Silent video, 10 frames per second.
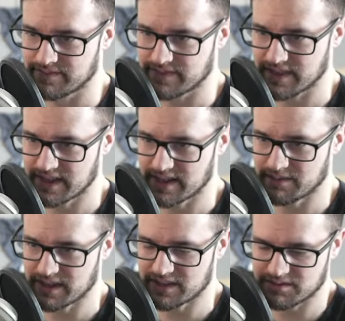And I'll
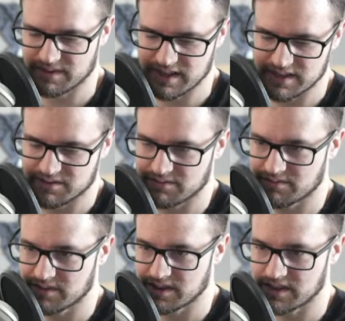make this radius
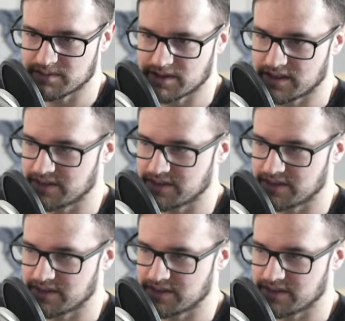really small.